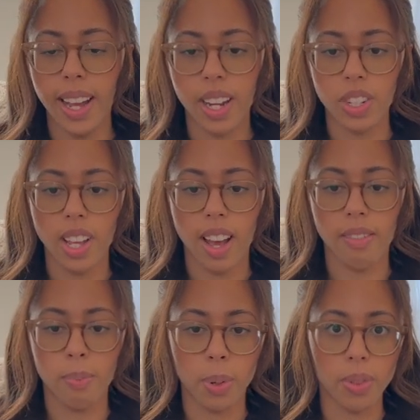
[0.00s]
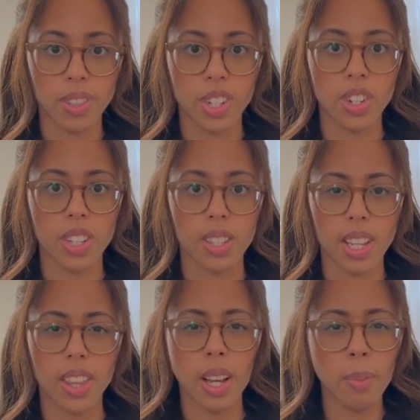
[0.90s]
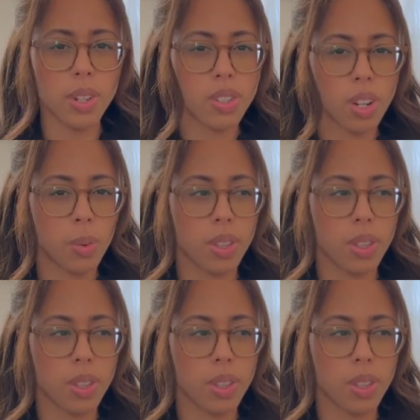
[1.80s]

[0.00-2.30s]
I actually have both editions. I think I'm gonna start